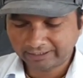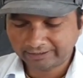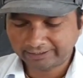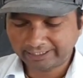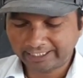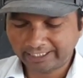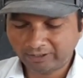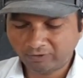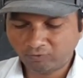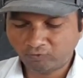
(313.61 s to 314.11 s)

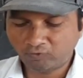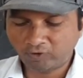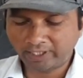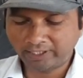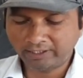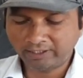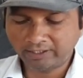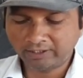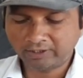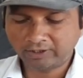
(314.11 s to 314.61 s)
Then
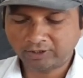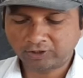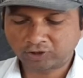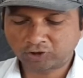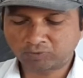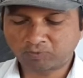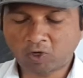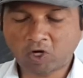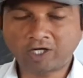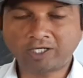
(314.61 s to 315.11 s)
one
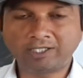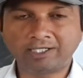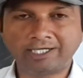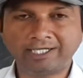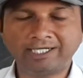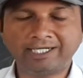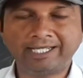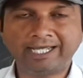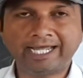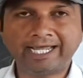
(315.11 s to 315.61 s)
small
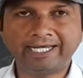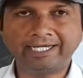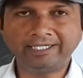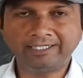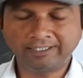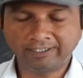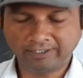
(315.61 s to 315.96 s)
girl and